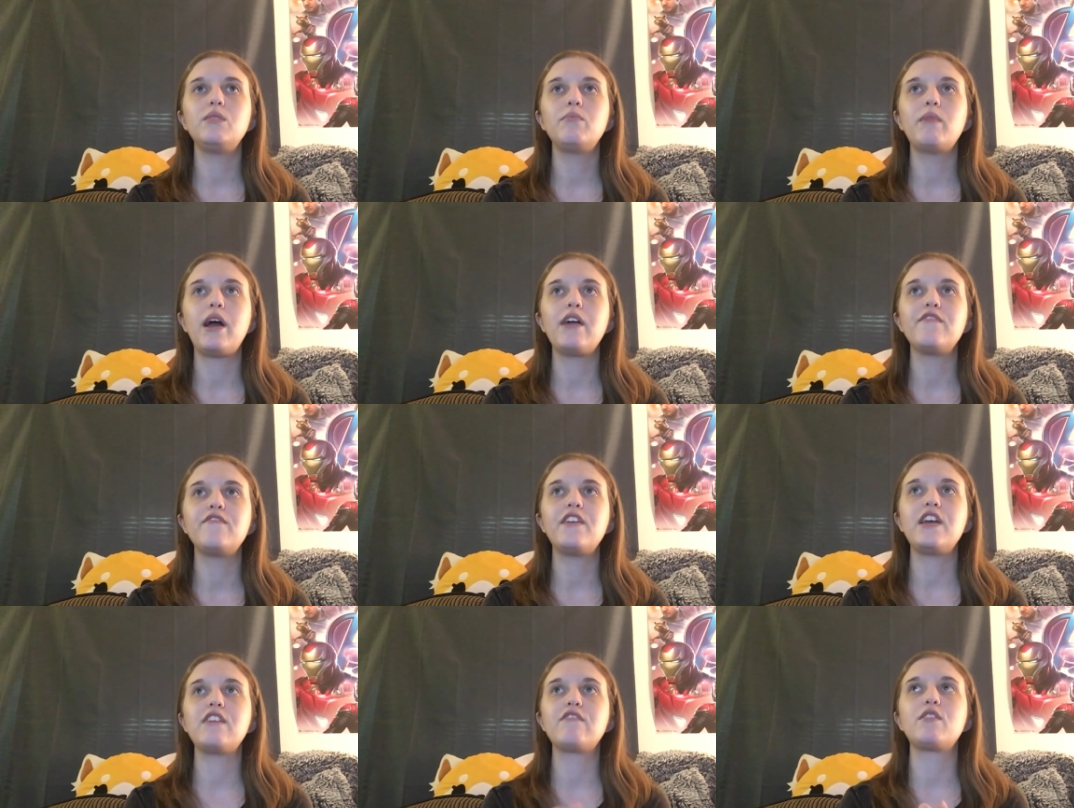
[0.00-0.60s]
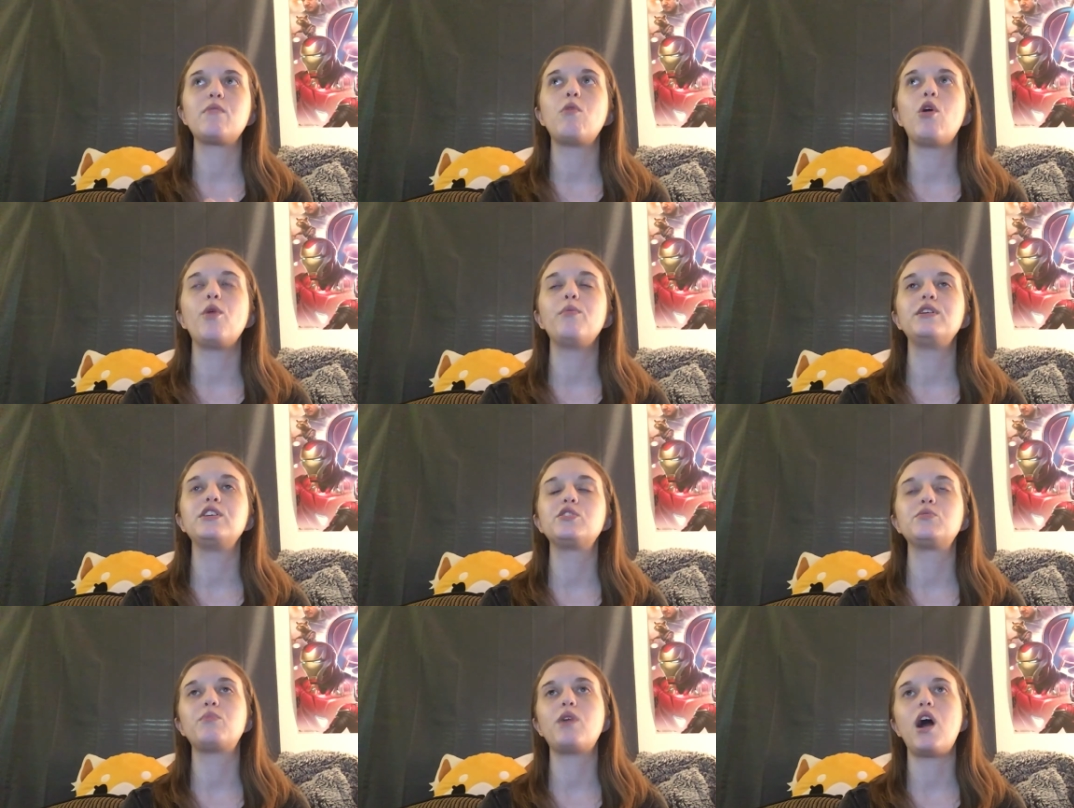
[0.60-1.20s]
my favorite
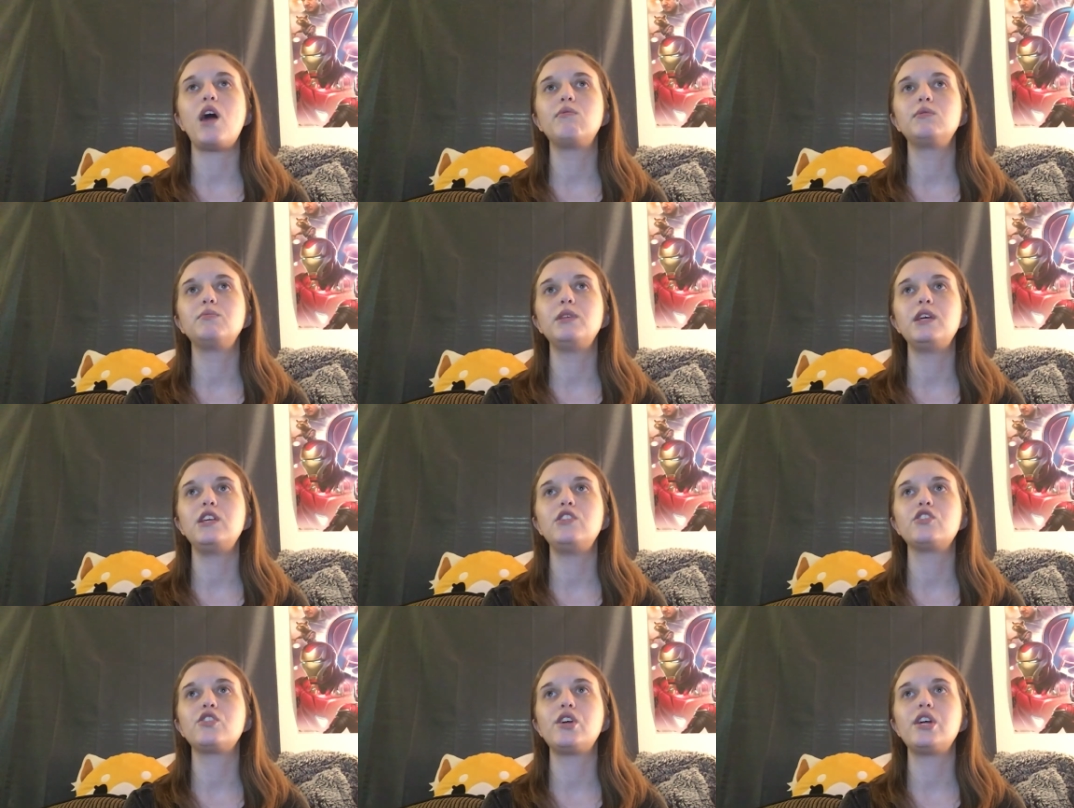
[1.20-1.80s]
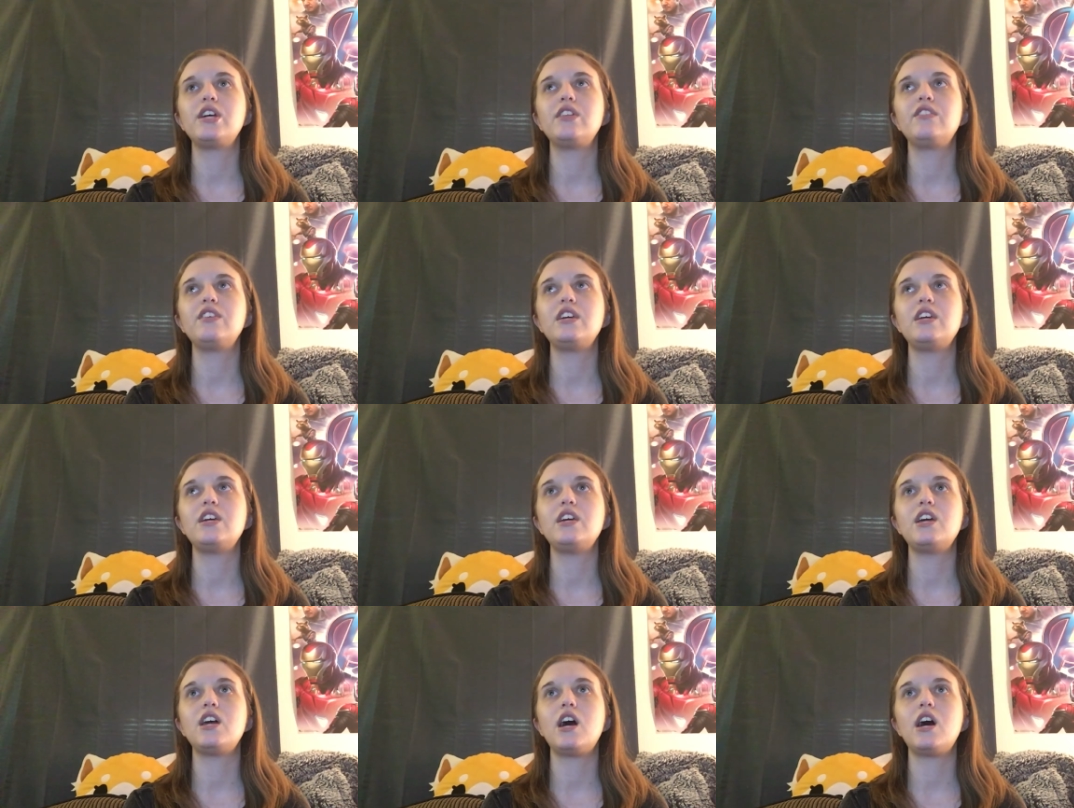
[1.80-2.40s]
moment is probably during
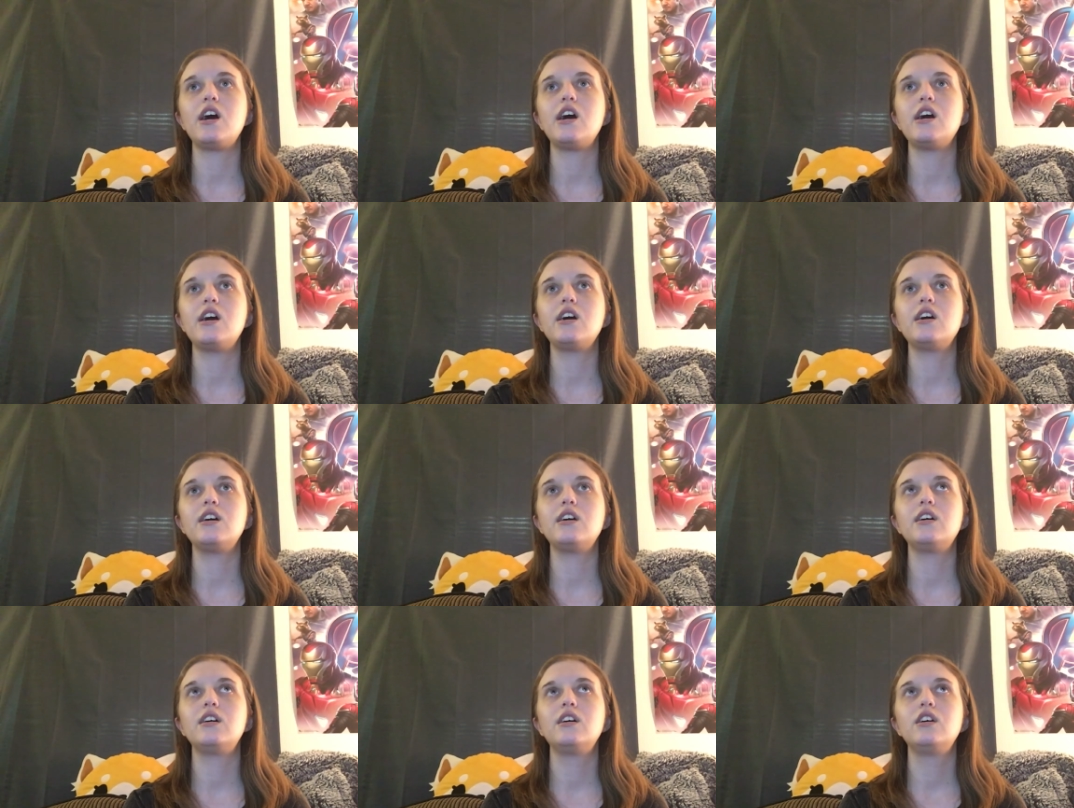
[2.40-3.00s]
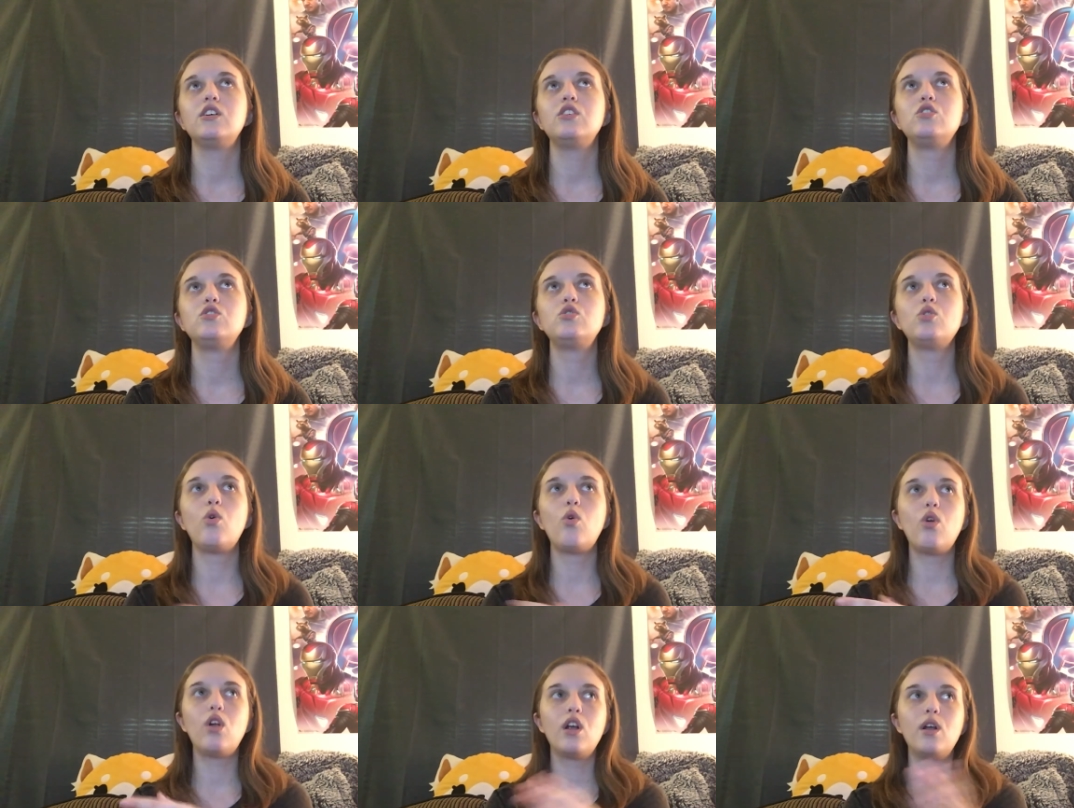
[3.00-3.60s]
the uh,
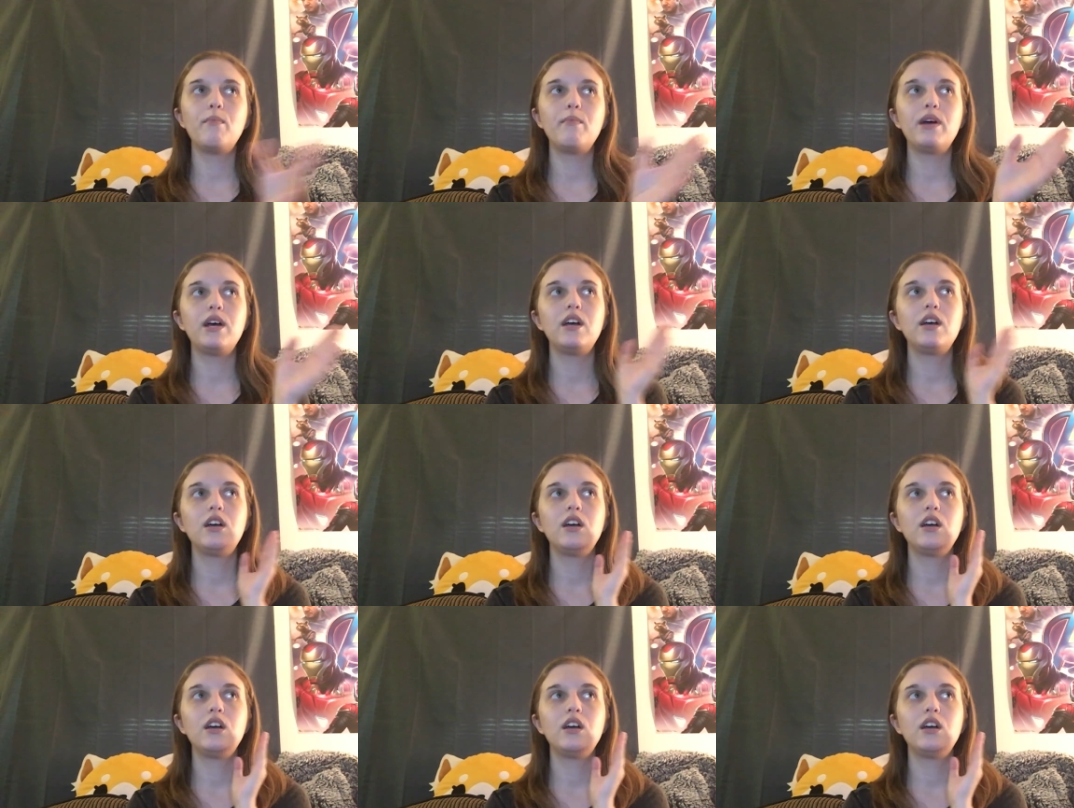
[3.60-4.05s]
dorm